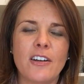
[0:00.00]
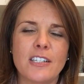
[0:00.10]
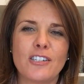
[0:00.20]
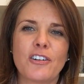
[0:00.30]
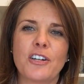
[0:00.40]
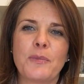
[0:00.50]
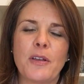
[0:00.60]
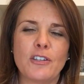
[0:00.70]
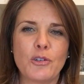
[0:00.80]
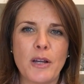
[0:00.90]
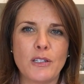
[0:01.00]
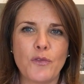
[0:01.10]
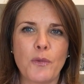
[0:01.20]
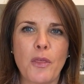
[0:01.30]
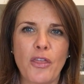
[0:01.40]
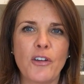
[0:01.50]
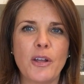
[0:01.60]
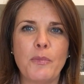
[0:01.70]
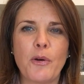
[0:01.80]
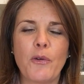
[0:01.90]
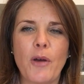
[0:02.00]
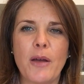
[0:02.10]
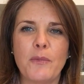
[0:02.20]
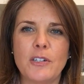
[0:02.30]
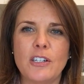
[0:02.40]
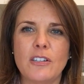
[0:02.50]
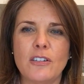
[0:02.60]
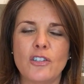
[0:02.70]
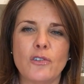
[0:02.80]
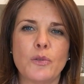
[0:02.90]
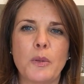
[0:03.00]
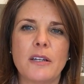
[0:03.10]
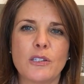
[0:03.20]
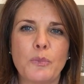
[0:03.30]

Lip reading: I started him on the Transform 30 program, which is a Juice Plus